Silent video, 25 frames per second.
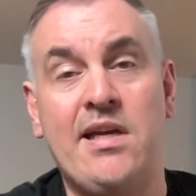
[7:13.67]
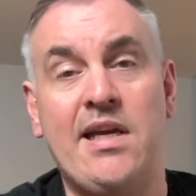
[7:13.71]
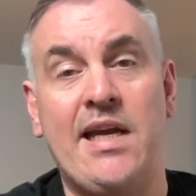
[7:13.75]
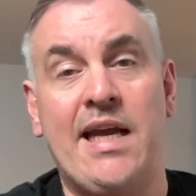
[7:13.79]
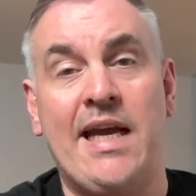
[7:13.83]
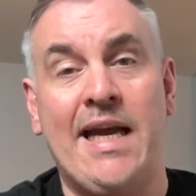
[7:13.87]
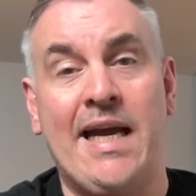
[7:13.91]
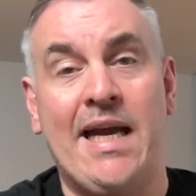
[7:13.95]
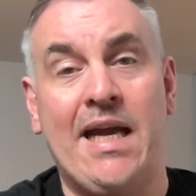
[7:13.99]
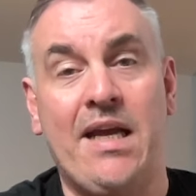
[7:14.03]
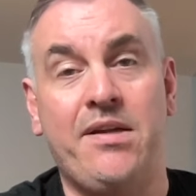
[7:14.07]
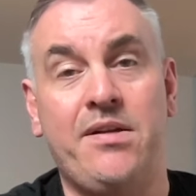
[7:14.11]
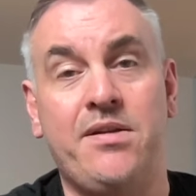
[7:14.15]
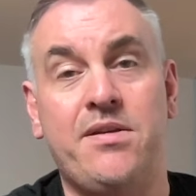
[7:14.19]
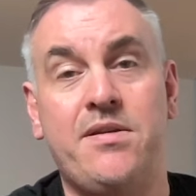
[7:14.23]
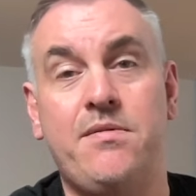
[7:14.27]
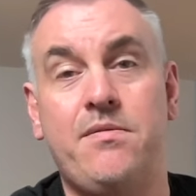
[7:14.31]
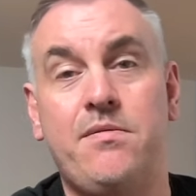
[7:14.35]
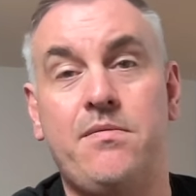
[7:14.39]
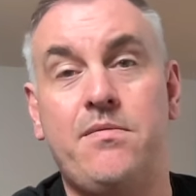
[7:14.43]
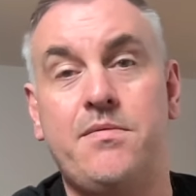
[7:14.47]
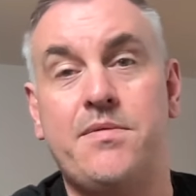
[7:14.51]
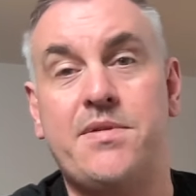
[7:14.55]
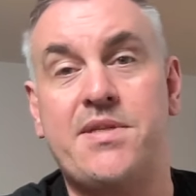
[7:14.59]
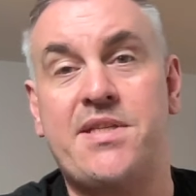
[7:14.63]
And
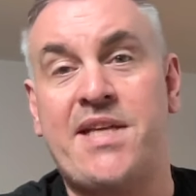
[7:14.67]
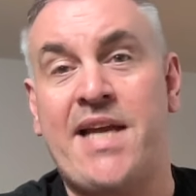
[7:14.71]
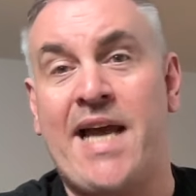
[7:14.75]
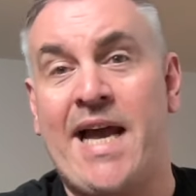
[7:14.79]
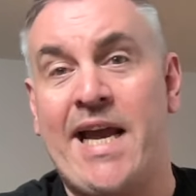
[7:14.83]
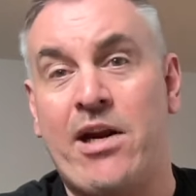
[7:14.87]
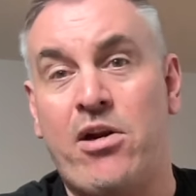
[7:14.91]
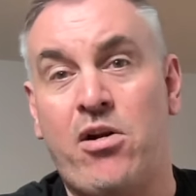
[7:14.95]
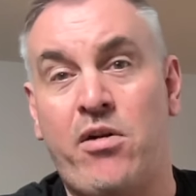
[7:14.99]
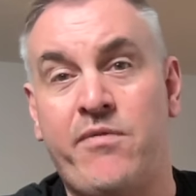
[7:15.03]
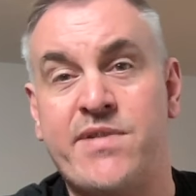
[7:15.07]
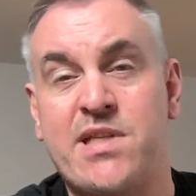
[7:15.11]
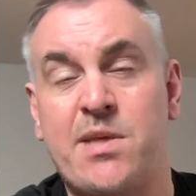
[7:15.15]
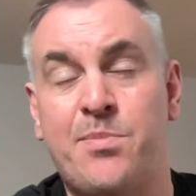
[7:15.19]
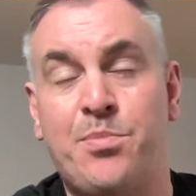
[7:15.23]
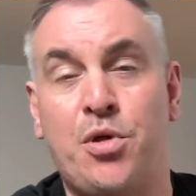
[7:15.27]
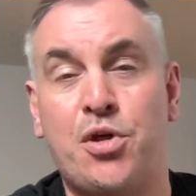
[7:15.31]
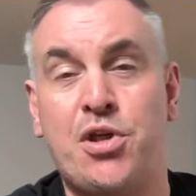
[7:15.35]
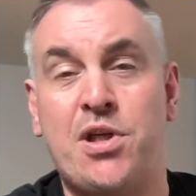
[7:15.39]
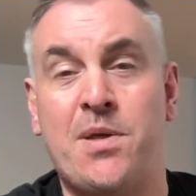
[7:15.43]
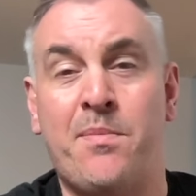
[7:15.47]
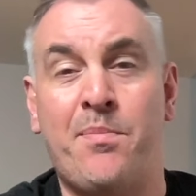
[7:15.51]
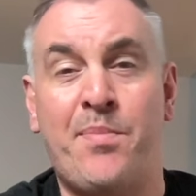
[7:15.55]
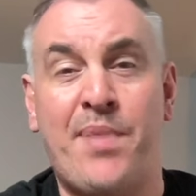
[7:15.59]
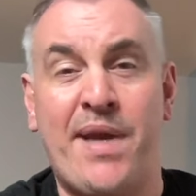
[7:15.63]
Sky are obviously
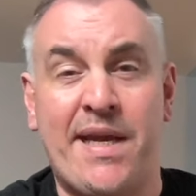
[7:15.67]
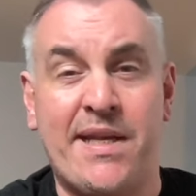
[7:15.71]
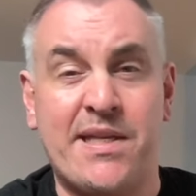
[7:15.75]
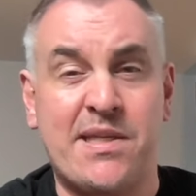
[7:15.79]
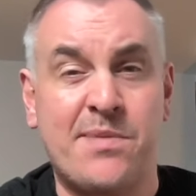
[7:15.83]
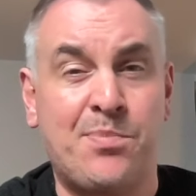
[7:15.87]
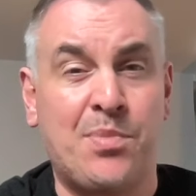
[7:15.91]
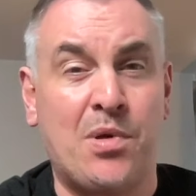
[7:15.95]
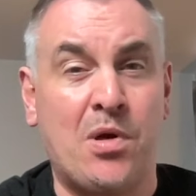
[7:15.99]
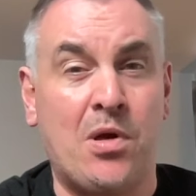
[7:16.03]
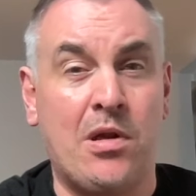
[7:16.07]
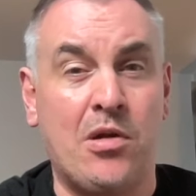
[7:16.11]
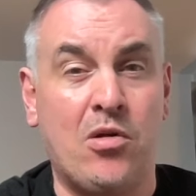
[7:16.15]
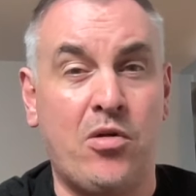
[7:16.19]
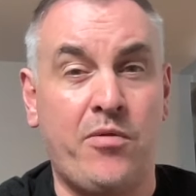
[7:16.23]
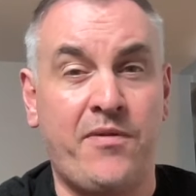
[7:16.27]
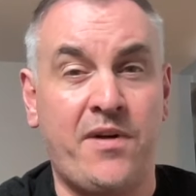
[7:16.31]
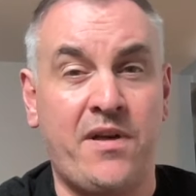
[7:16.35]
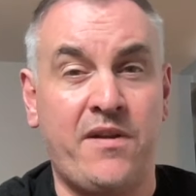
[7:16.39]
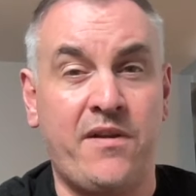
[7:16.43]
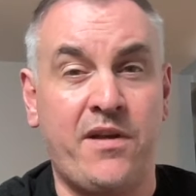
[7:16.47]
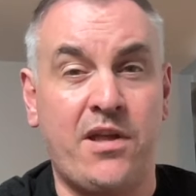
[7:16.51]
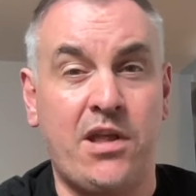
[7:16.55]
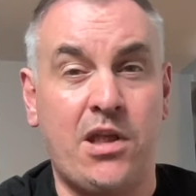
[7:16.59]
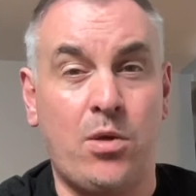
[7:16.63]
pushing baseball over
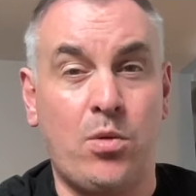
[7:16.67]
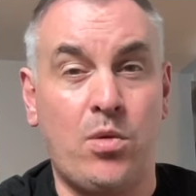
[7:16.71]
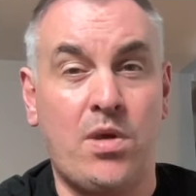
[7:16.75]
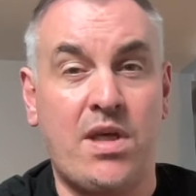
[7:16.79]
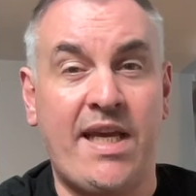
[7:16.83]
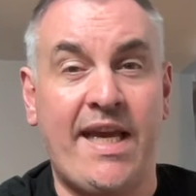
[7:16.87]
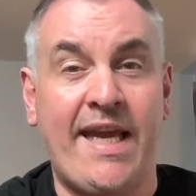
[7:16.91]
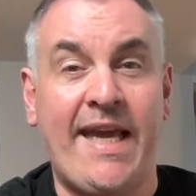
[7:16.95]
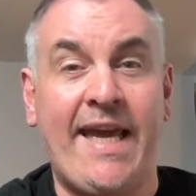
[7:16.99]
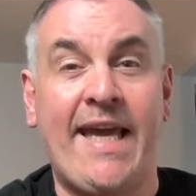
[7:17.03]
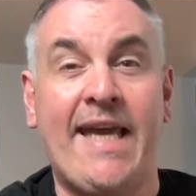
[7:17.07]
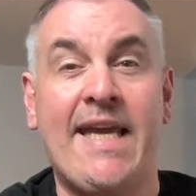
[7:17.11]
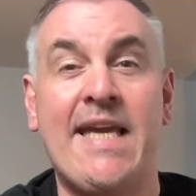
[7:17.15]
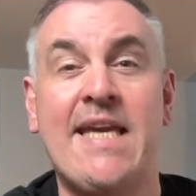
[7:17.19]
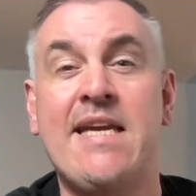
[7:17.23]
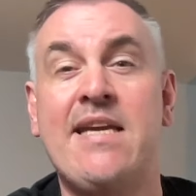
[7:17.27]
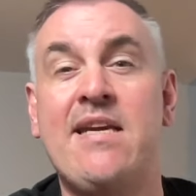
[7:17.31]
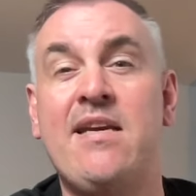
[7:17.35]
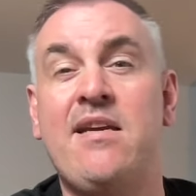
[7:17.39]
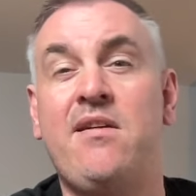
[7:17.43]
in the UK.